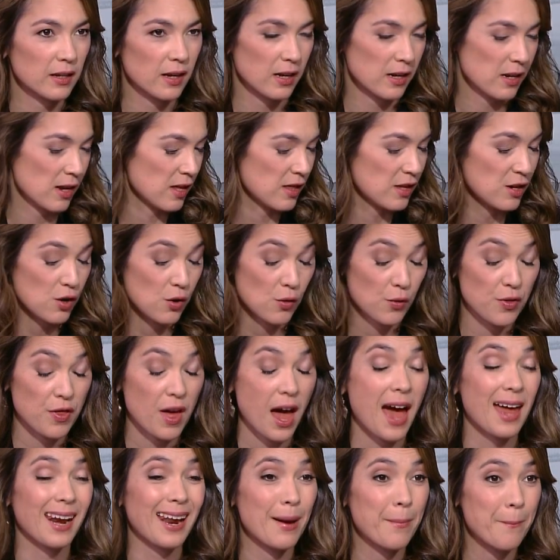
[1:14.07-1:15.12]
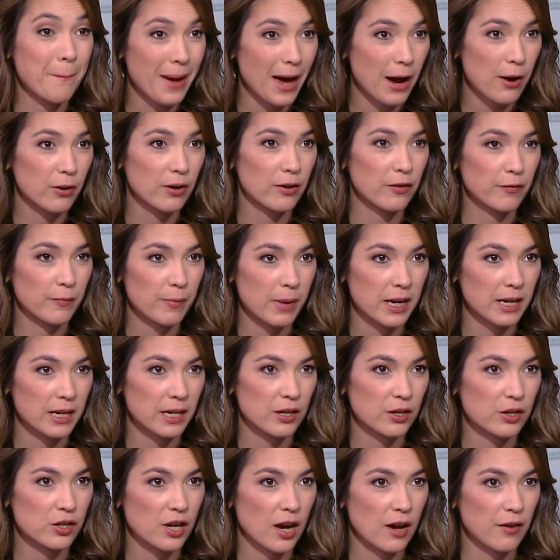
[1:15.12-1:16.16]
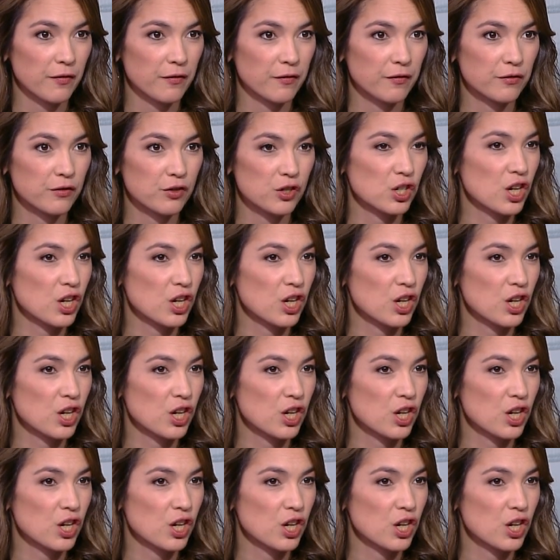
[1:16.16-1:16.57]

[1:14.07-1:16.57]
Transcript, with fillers: and, and you know that amount of money, Jeff,